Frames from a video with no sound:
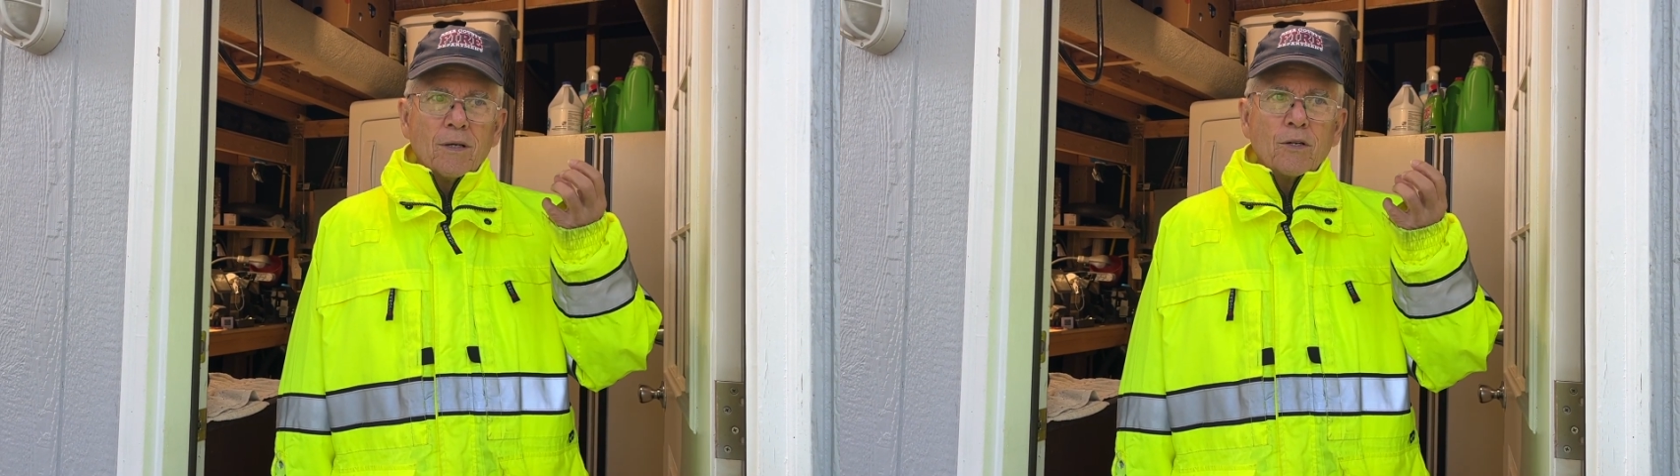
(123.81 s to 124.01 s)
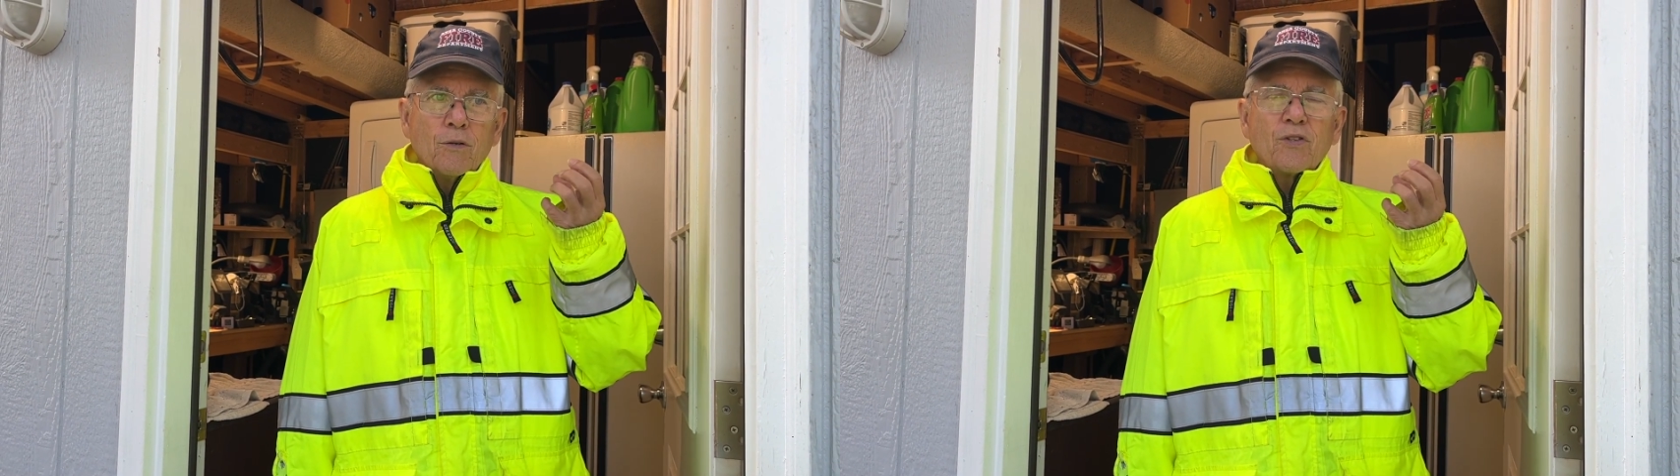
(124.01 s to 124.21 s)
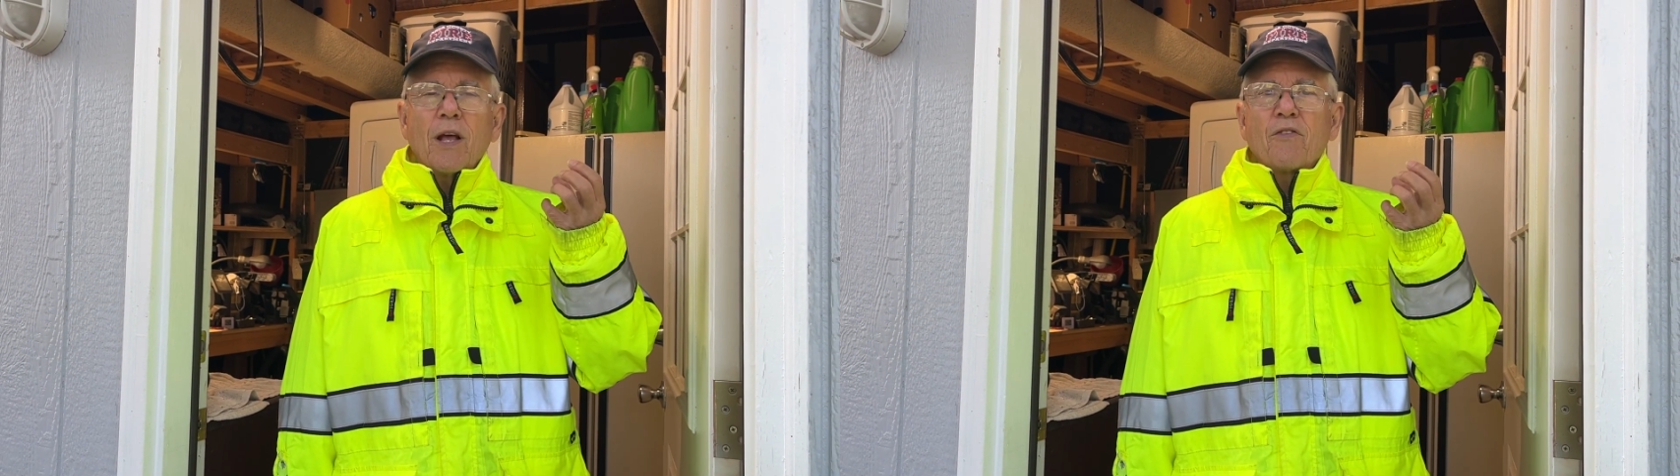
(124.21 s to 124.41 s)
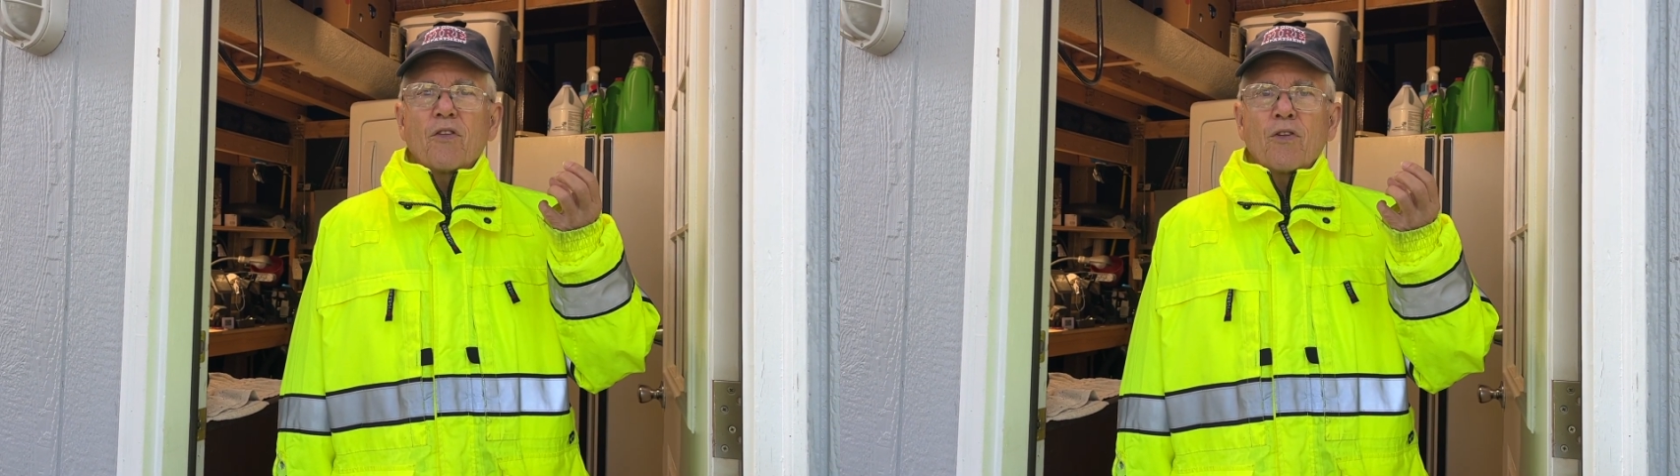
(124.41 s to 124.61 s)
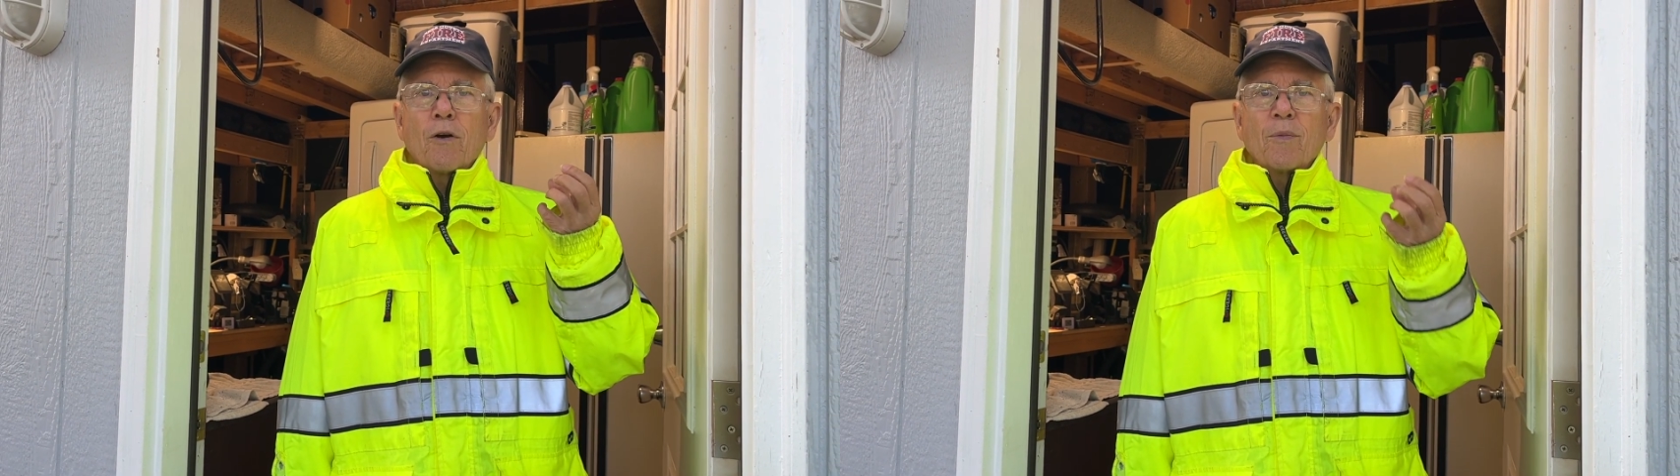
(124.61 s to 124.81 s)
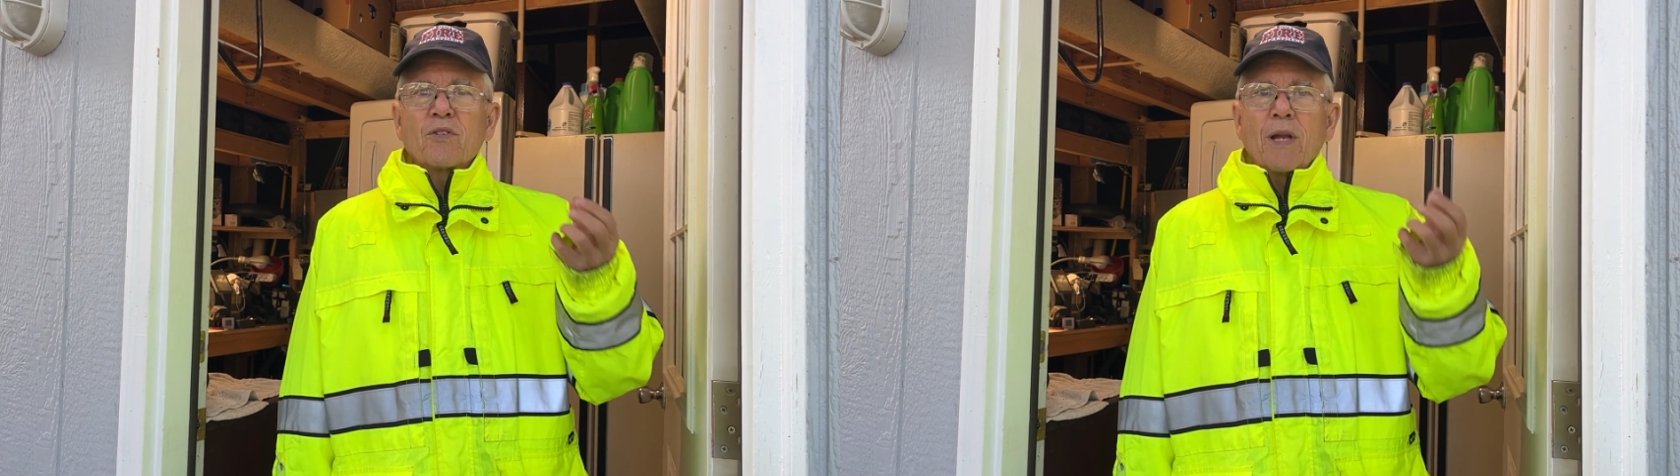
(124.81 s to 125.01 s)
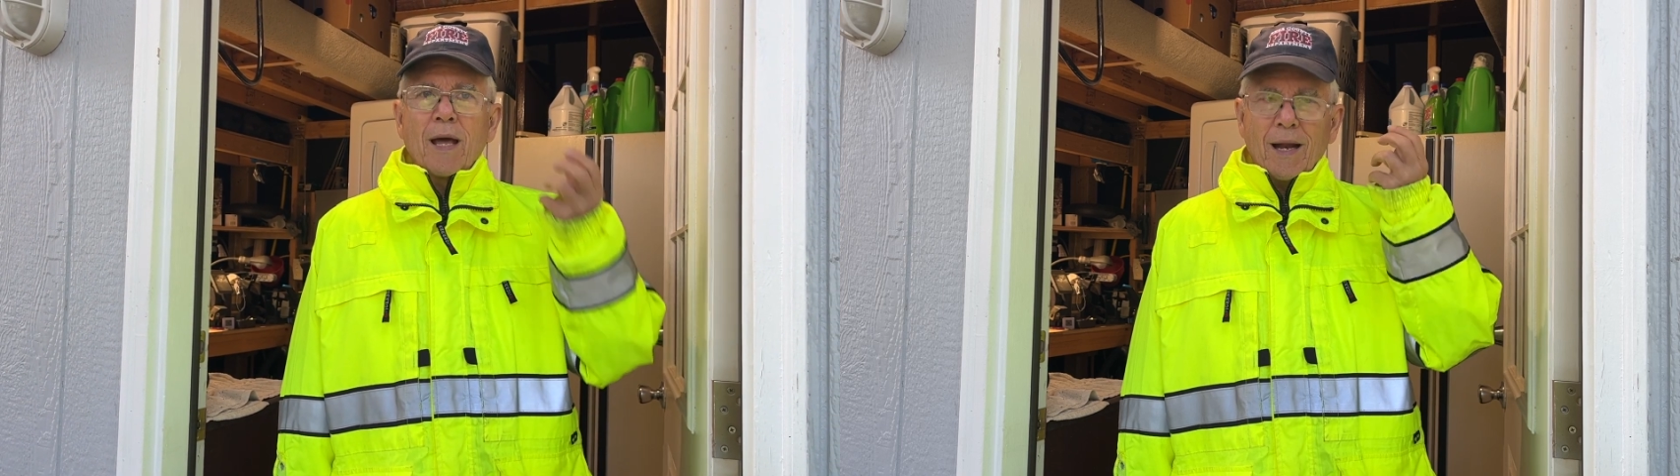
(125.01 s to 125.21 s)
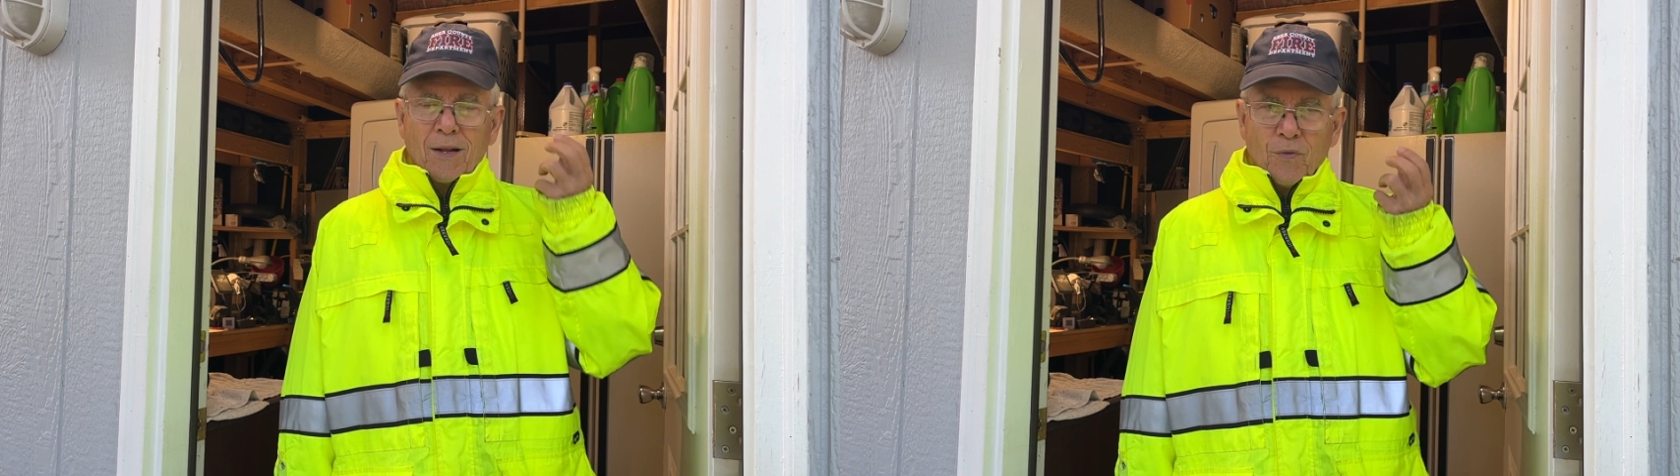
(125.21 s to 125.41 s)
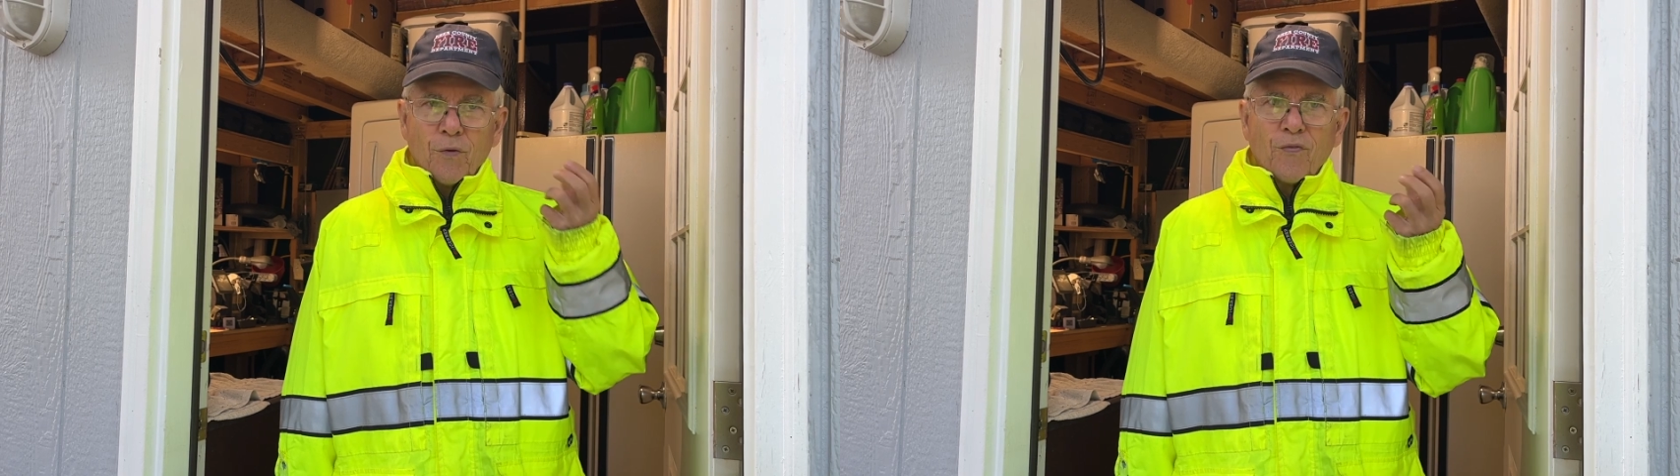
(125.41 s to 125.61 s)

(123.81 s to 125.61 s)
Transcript: you set the thermostat and the